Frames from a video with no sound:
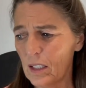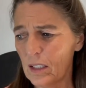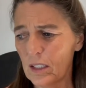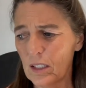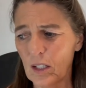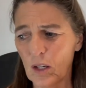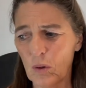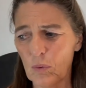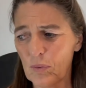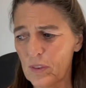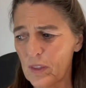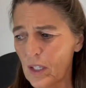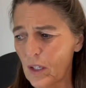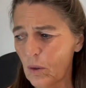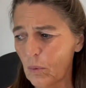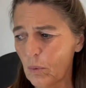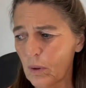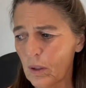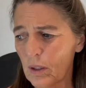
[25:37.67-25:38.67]
you know,
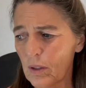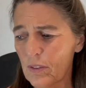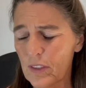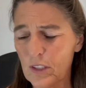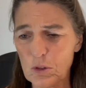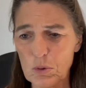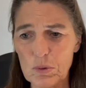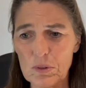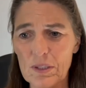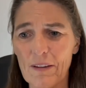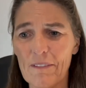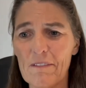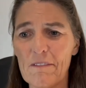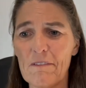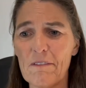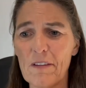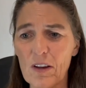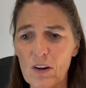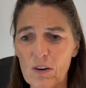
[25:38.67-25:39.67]
there were, this was
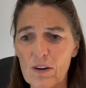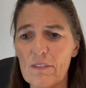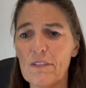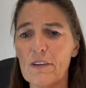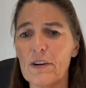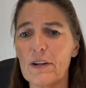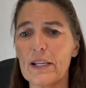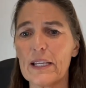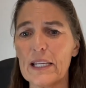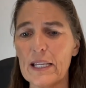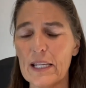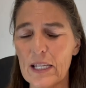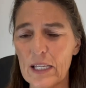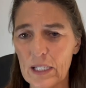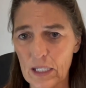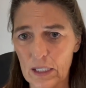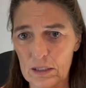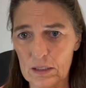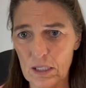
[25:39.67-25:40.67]
a very, very
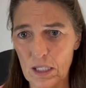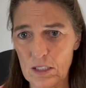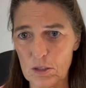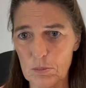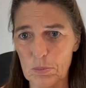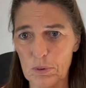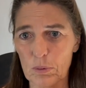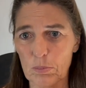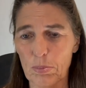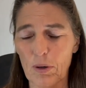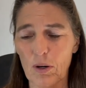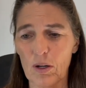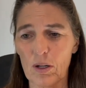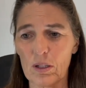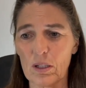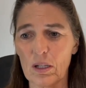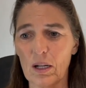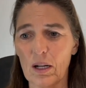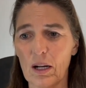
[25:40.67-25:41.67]
inaccessible
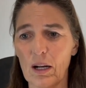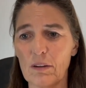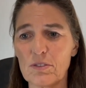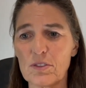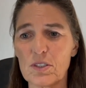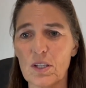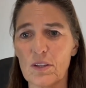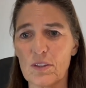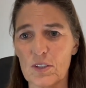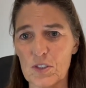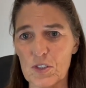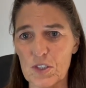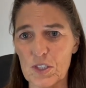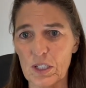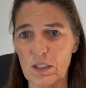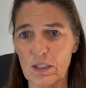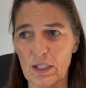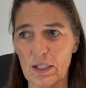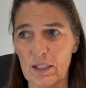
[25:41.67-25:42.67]
part of southern
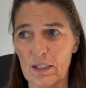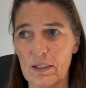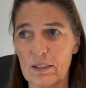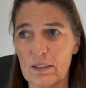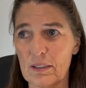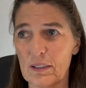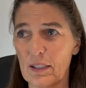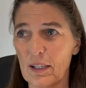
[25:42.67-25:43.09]
Chile.